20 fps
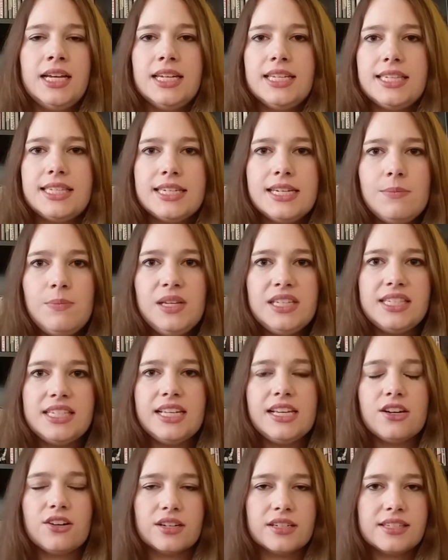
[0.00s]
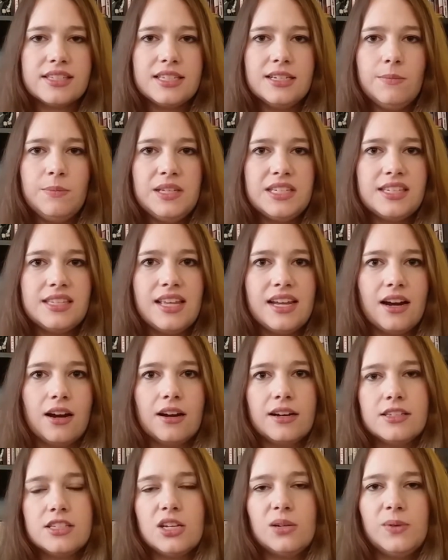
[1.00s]
snippets here and snippets there,
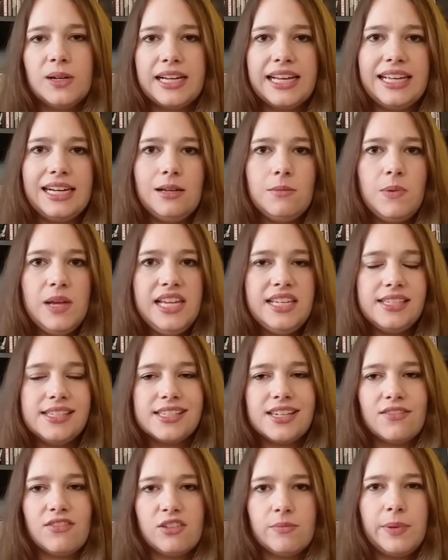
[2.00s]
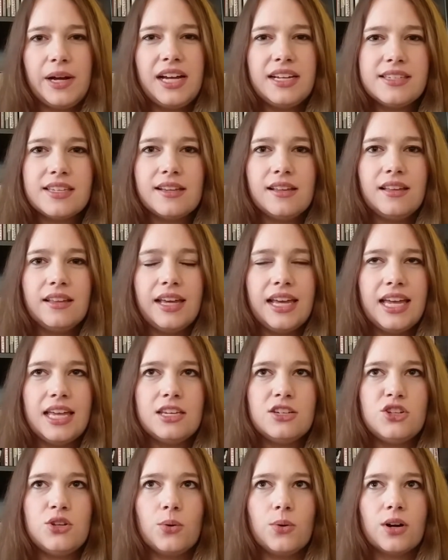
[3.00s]
and so we're getting pieces of the puzzle,
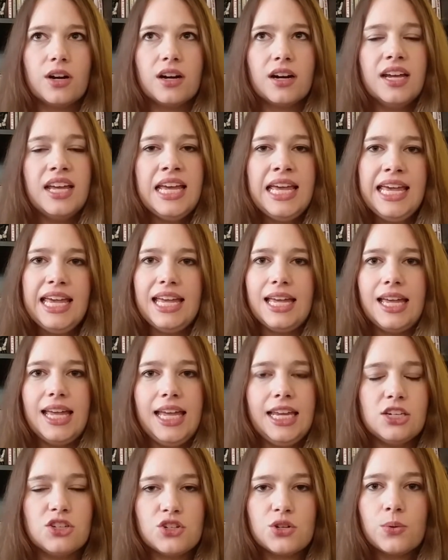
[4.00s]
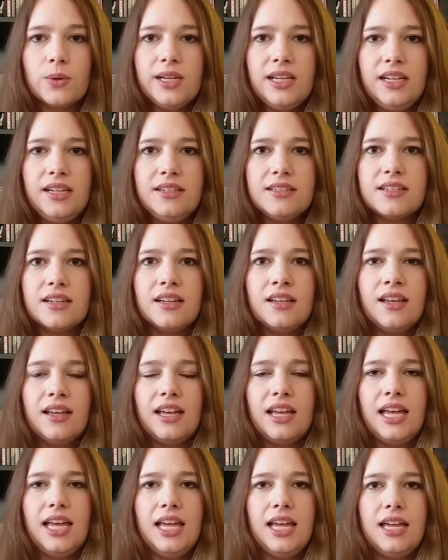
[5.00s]
and you're intrigued
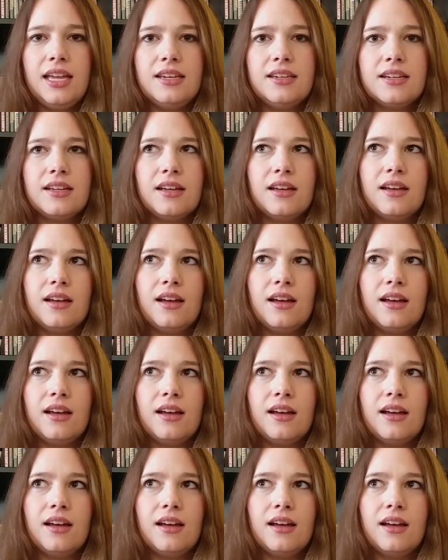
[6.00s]
and